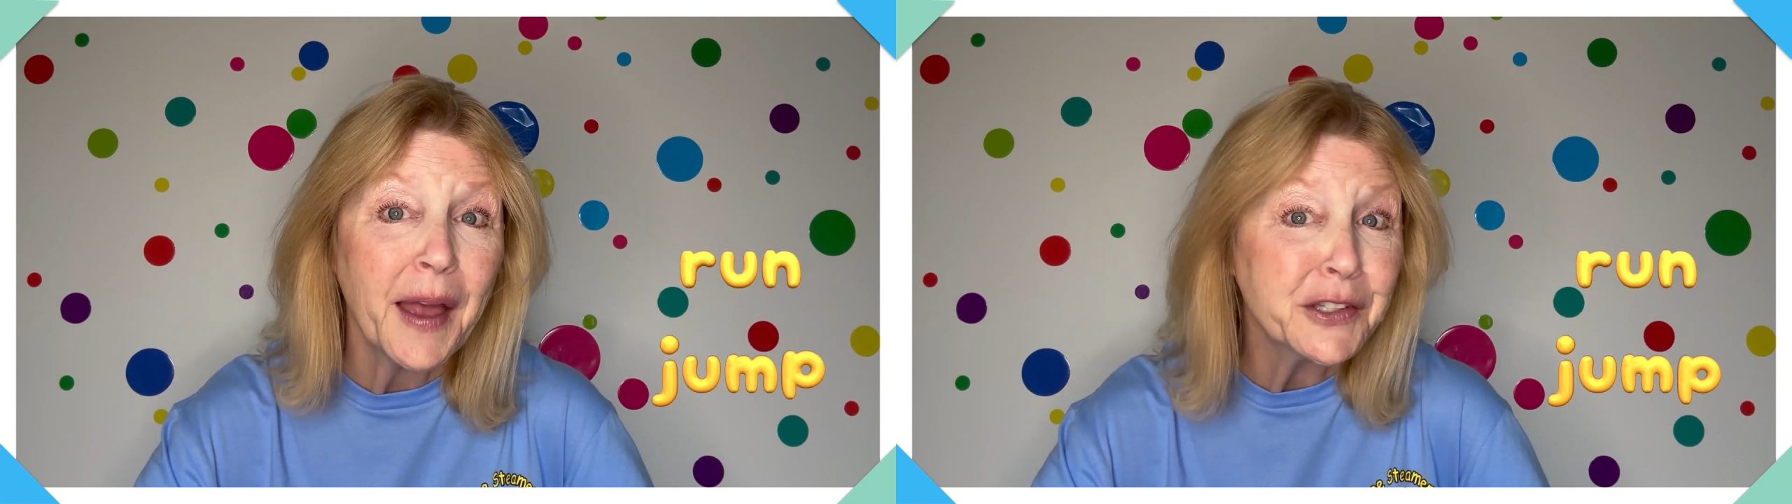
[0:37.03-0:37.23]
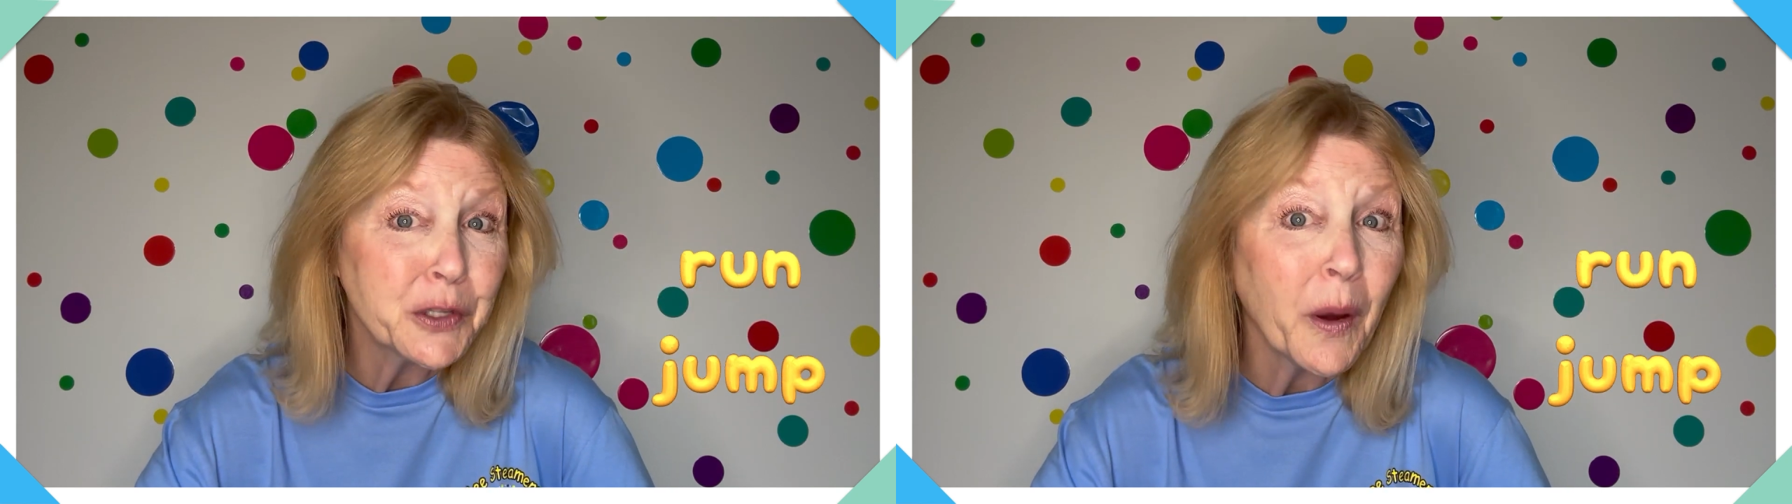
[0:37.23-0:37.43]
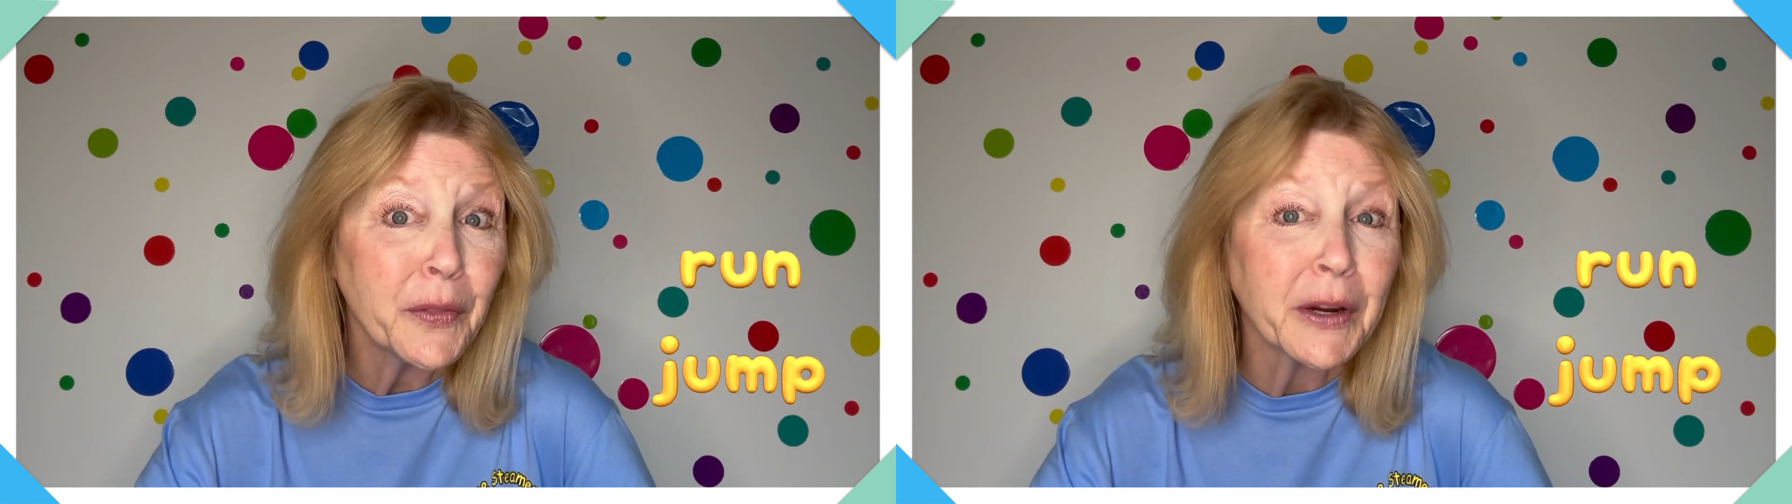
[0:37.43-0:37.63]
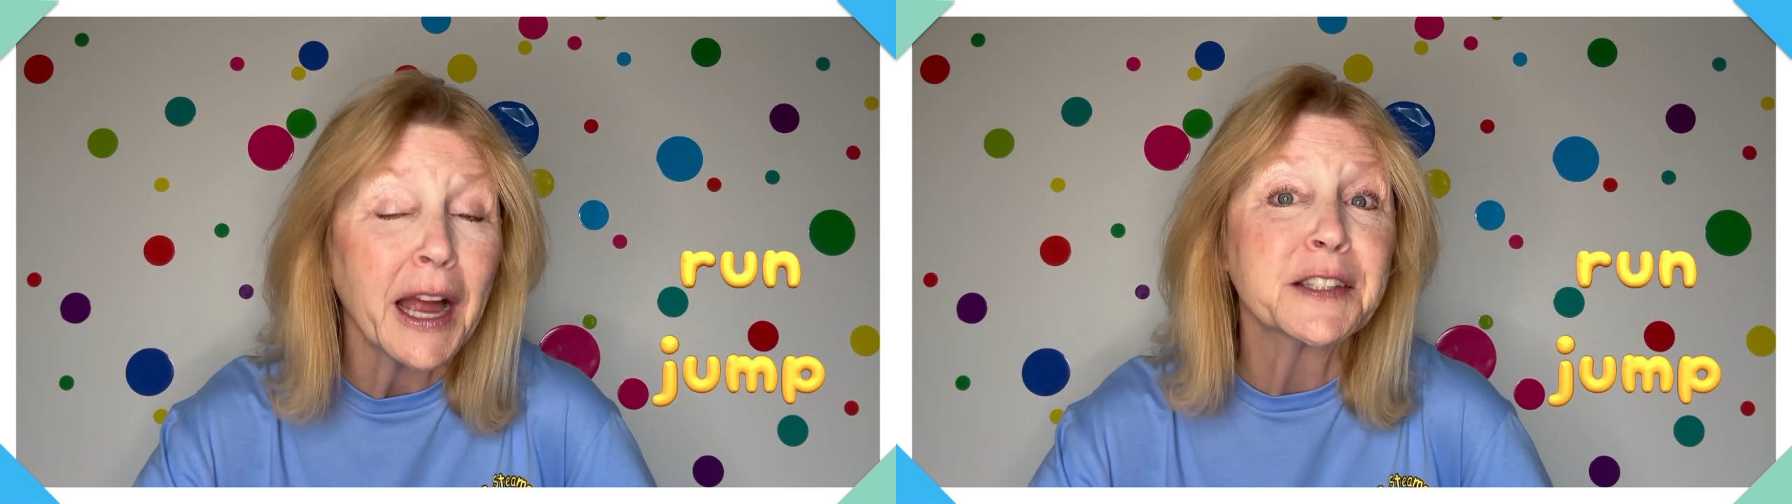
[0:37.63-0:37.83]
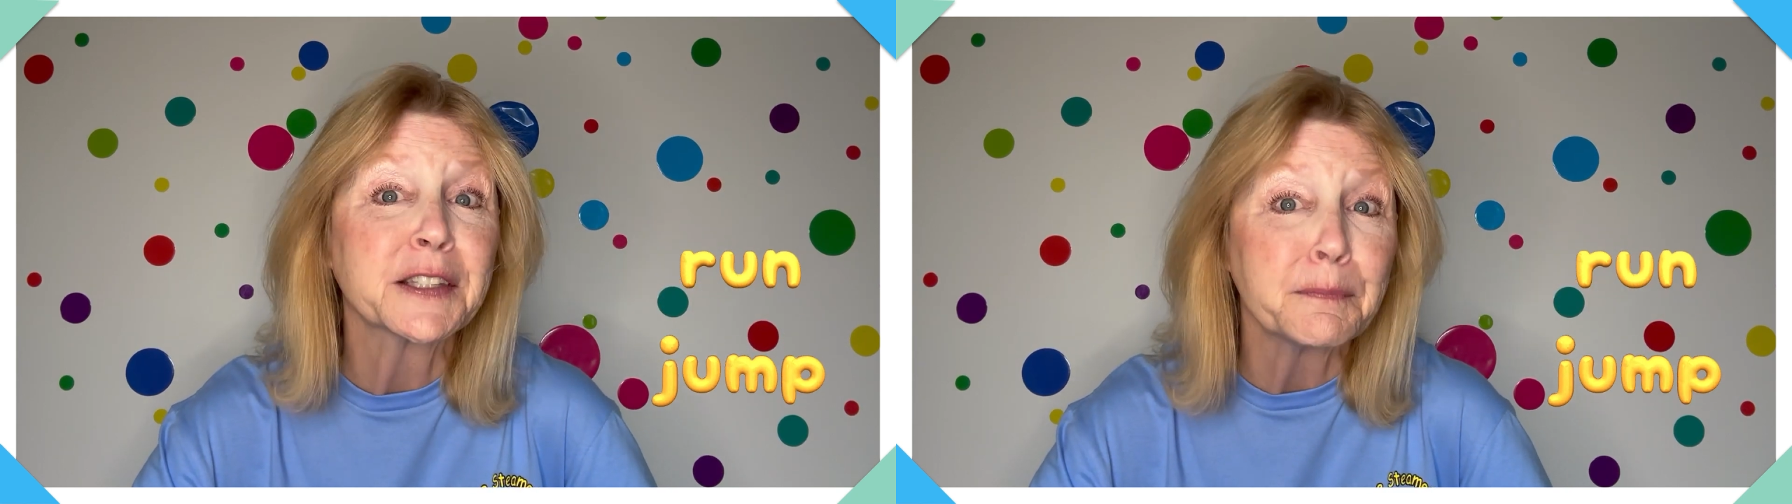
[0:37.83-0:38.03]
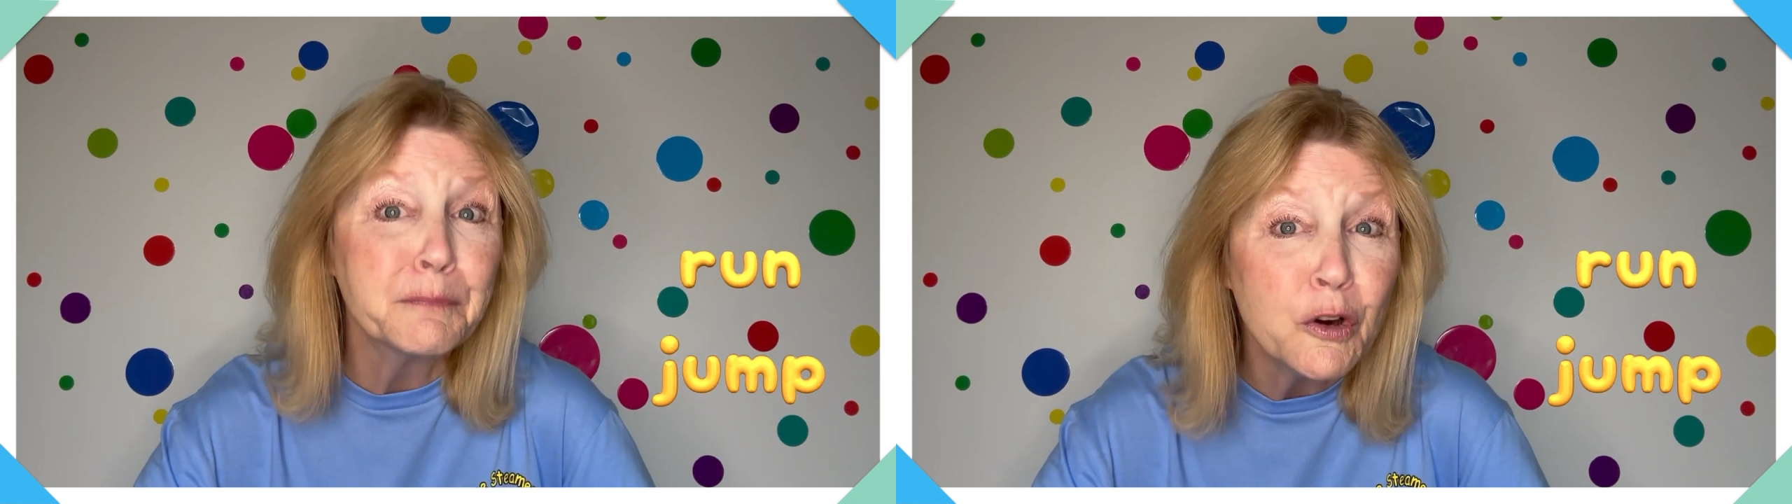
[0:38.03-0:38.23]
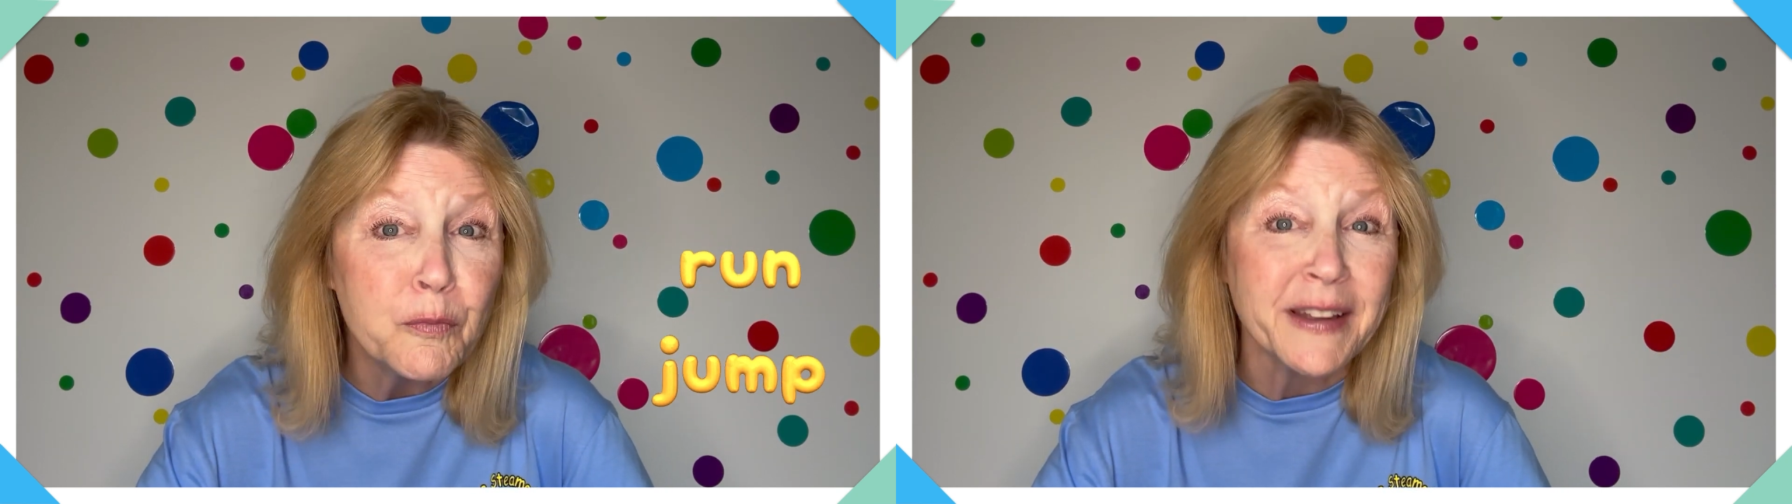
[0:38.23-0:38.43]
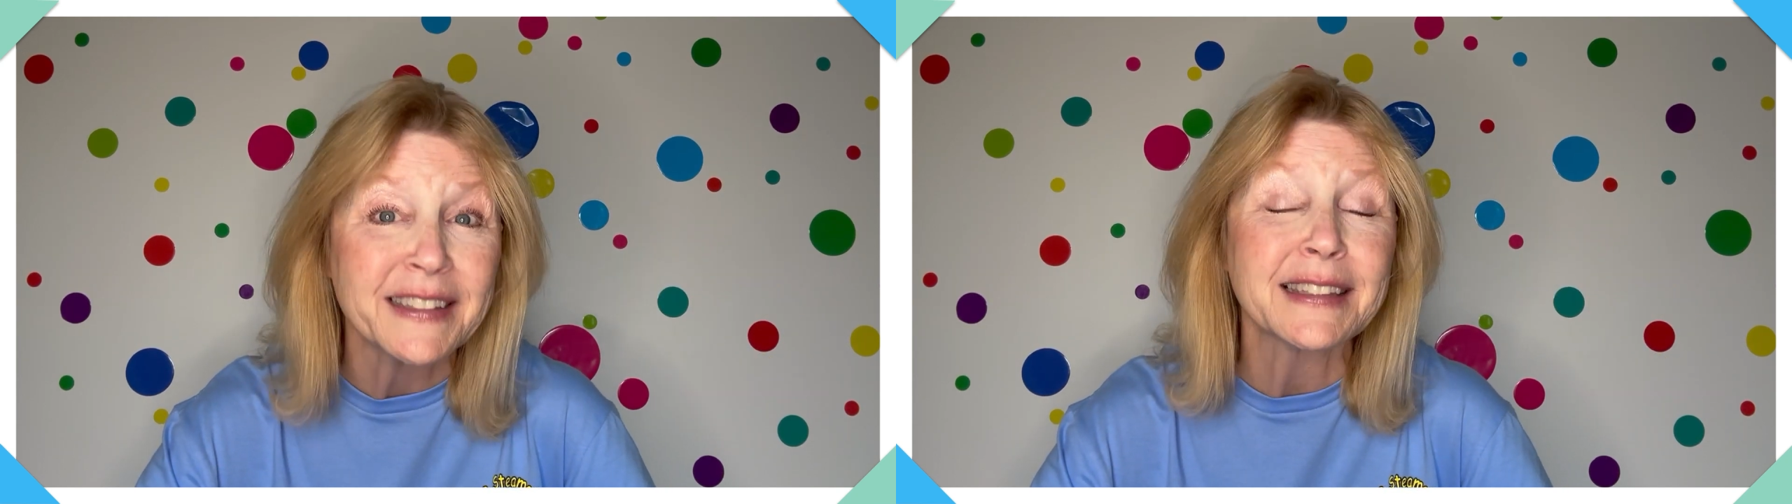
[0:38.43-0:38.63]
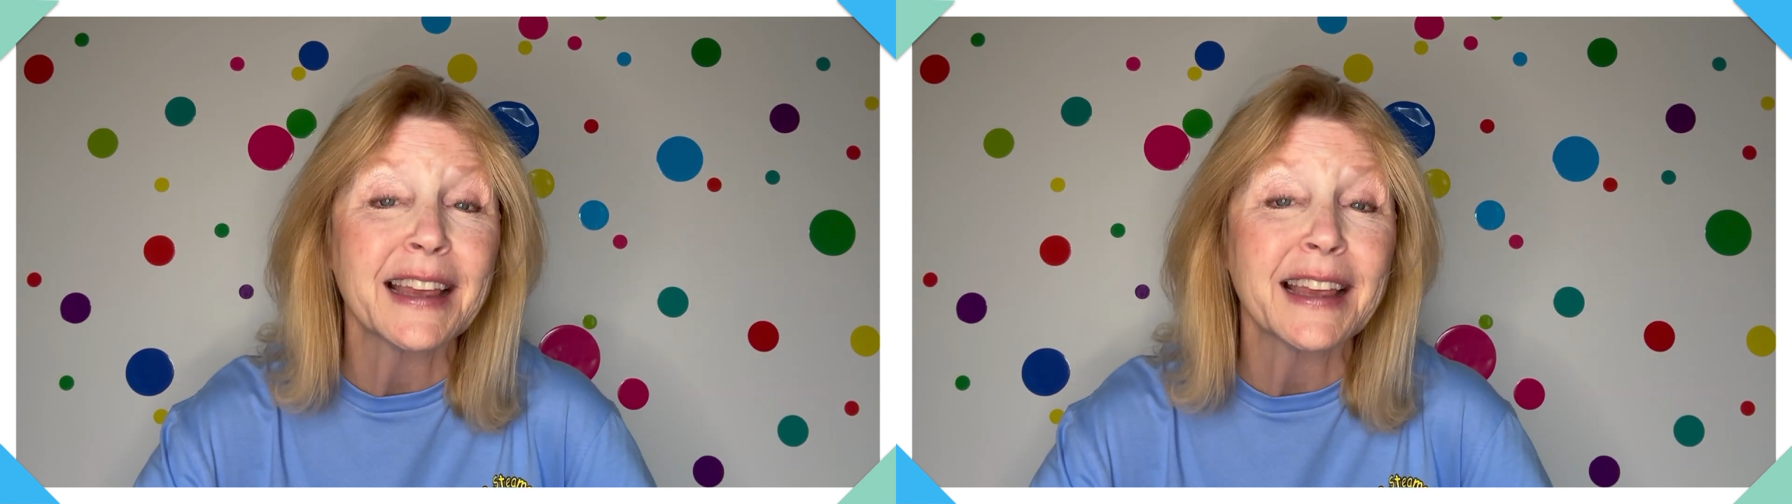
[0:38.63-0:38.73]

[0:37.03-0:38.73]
and do other kinds of movements